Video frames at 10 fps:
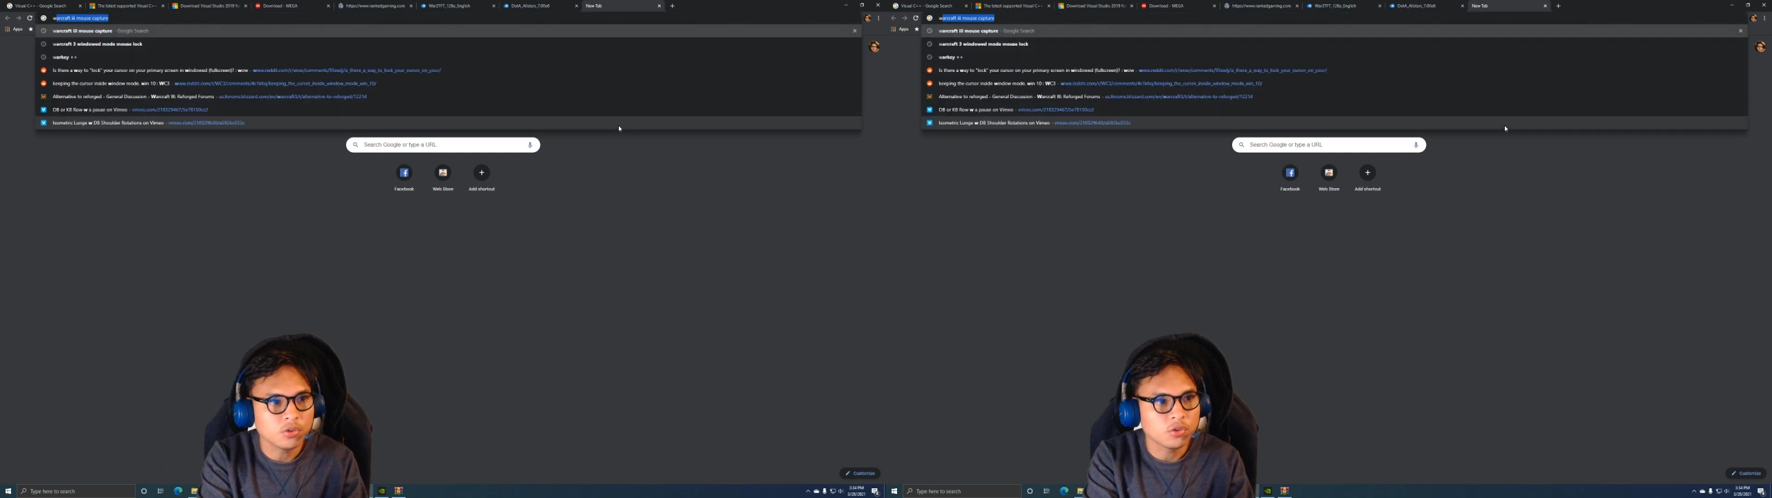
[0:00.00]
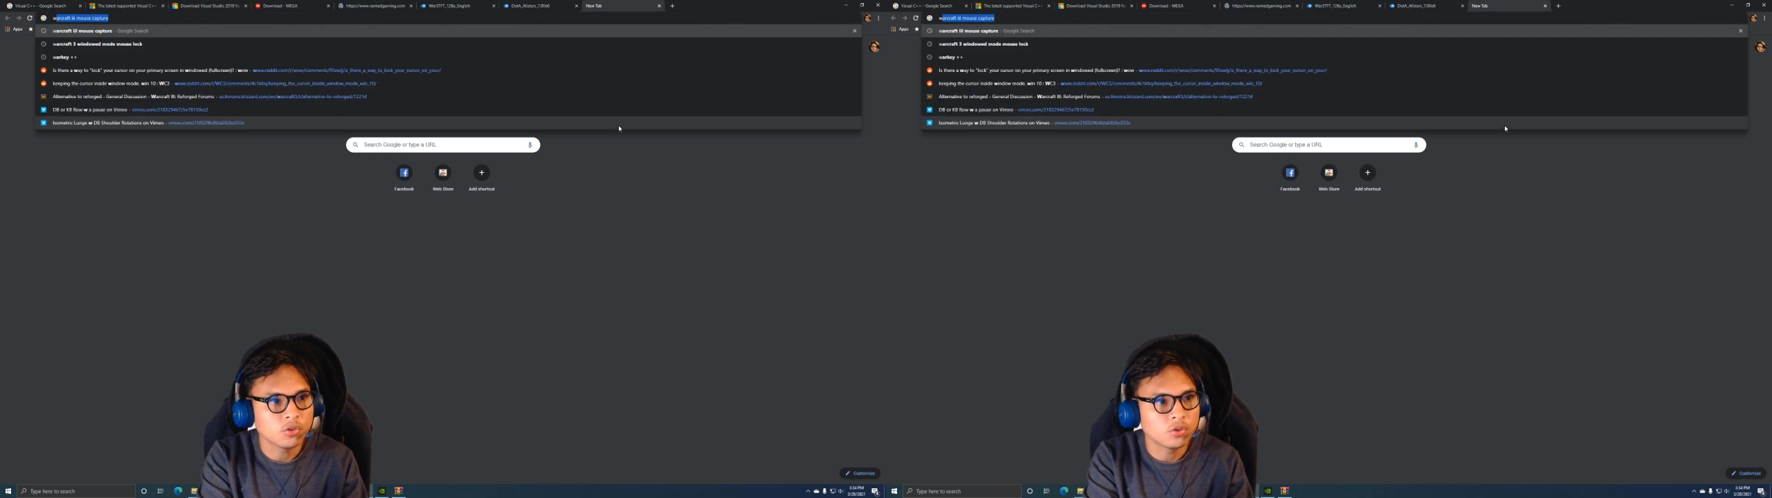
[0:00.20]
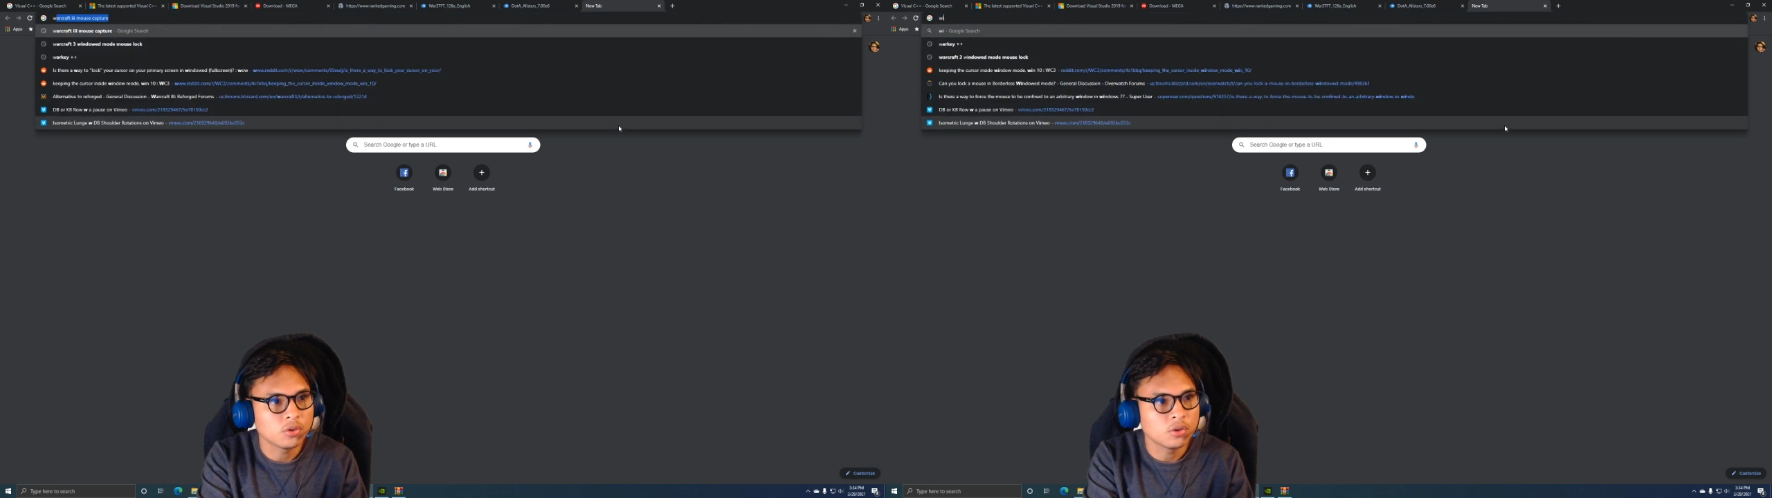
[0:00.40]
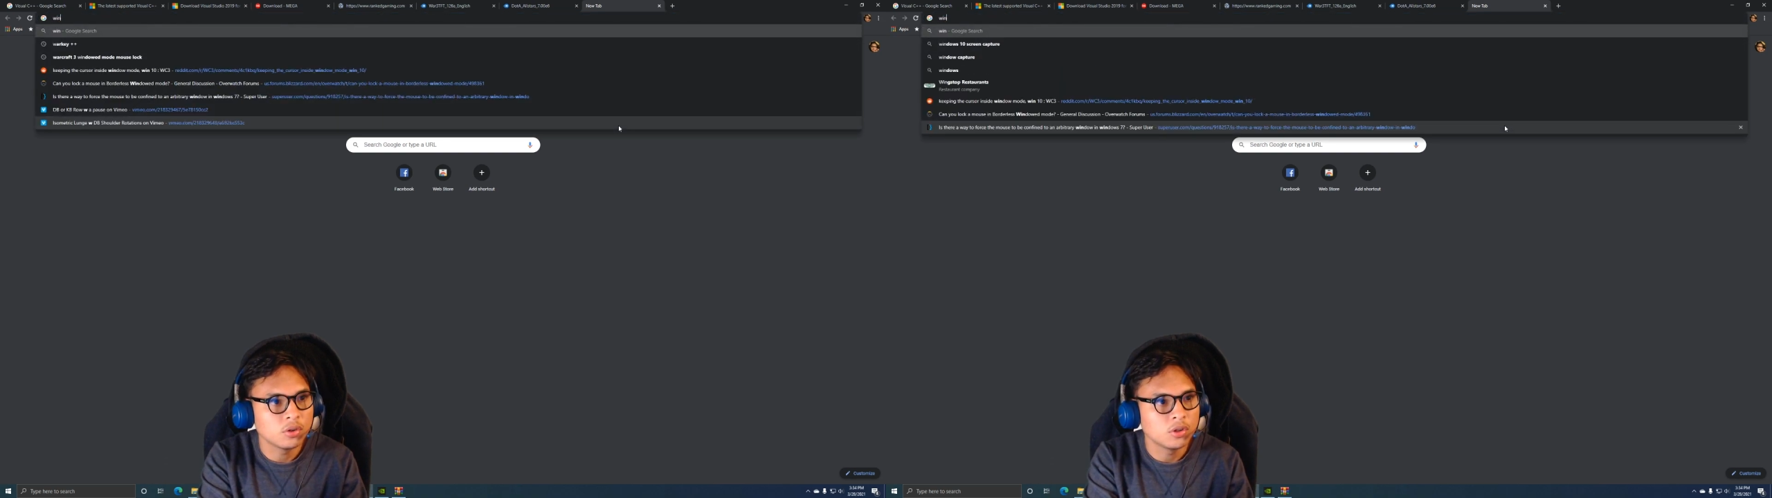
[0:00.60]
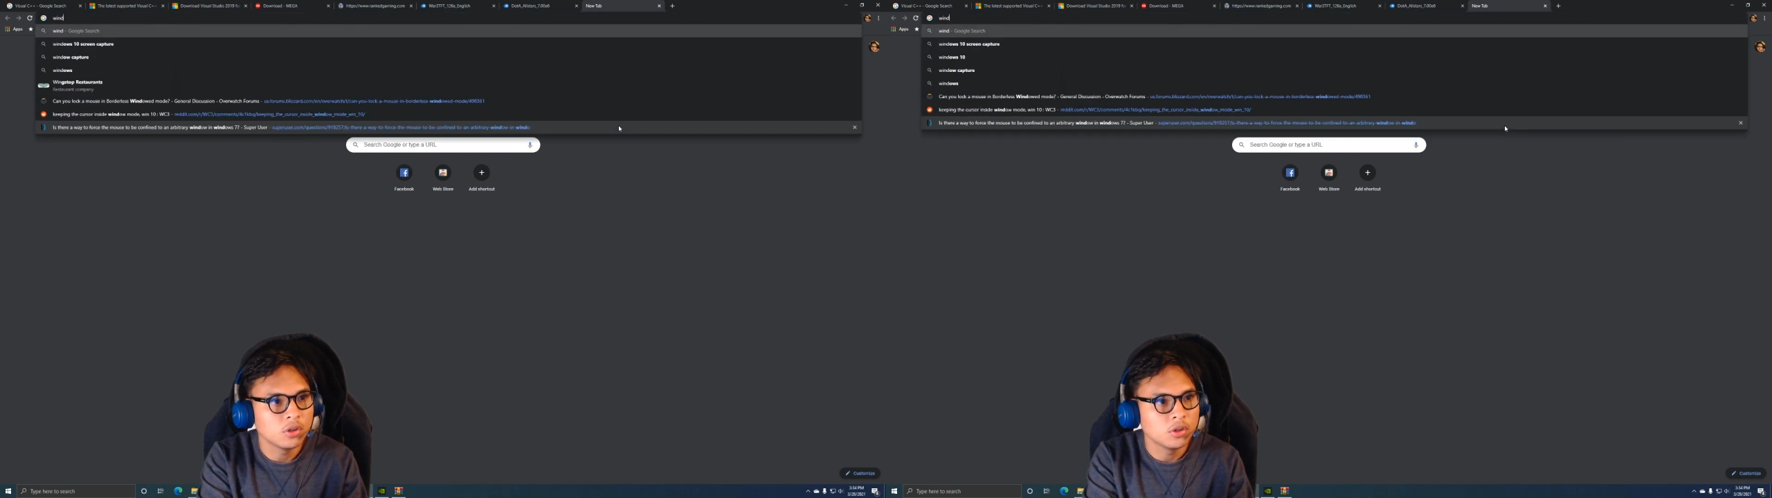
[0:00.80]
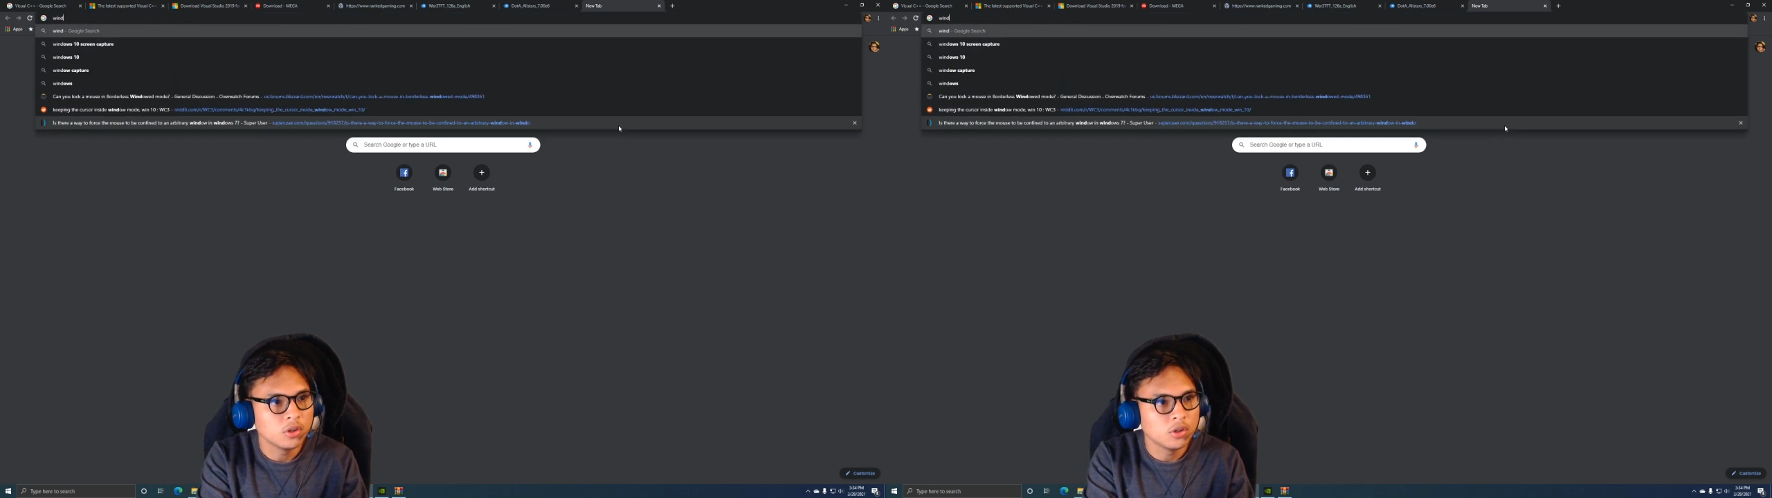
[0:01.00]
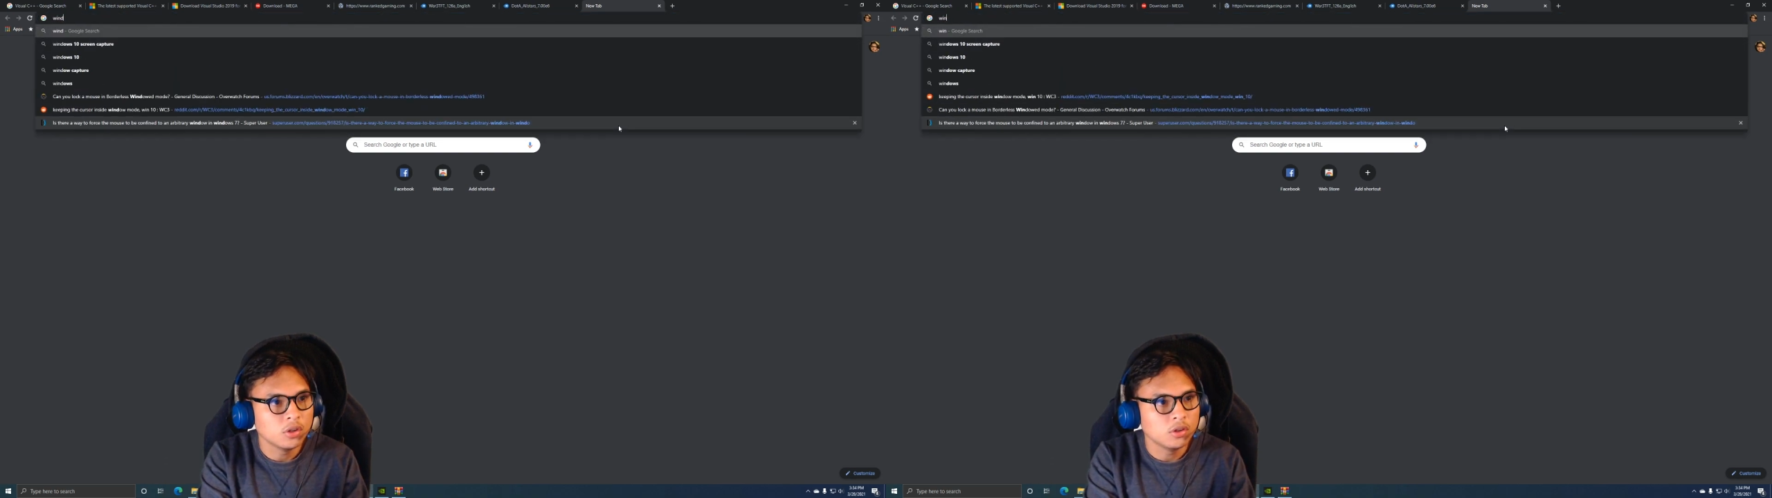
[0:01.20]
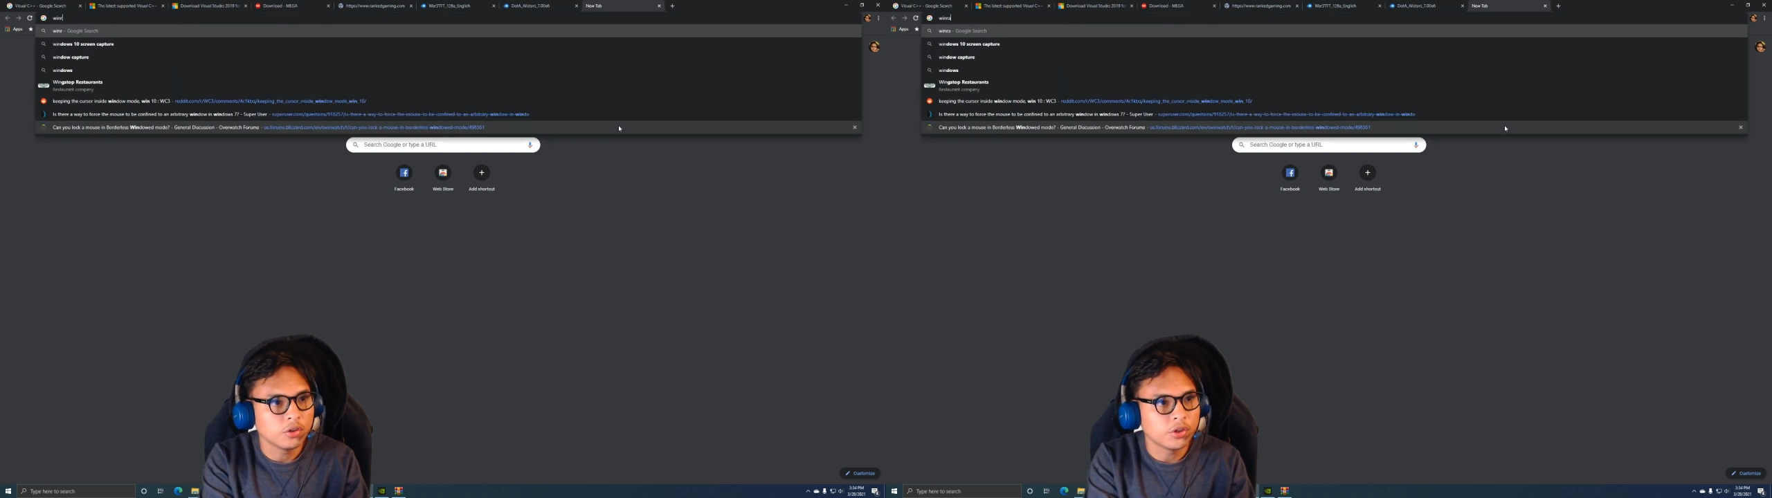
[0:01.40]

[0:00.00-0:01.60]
just look